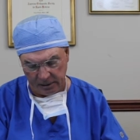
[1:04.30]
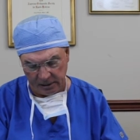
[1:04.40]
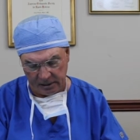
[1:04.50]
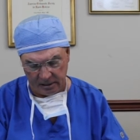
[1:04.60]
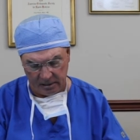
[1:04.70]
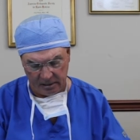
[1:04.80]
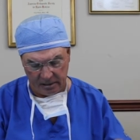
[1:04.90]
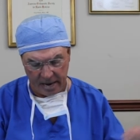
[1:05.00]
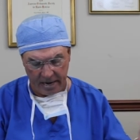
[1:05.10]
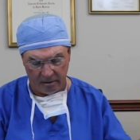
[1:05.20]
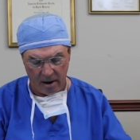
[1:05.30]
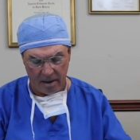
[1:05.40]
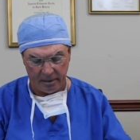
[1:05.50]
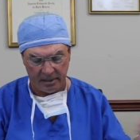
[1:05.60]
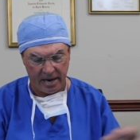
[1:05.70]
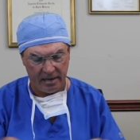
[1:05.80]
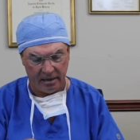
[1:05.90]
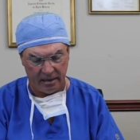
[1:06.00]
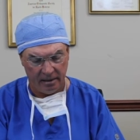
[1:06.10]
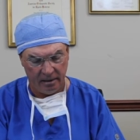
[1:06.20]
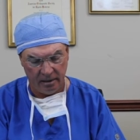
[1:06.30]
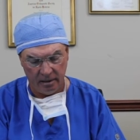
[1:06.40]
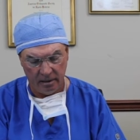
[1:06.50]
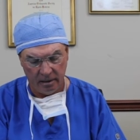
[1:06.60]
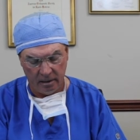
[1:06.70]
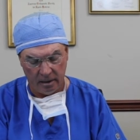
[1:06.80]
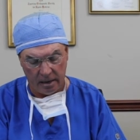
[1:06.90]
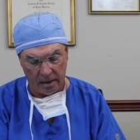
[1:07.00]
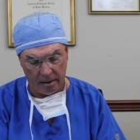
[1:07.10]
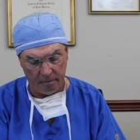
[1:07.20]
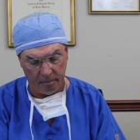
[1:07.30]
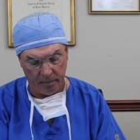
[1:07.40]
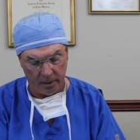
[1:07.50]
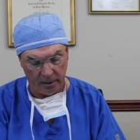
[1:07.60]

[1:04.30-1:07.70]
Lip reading: just take it around the tendon, put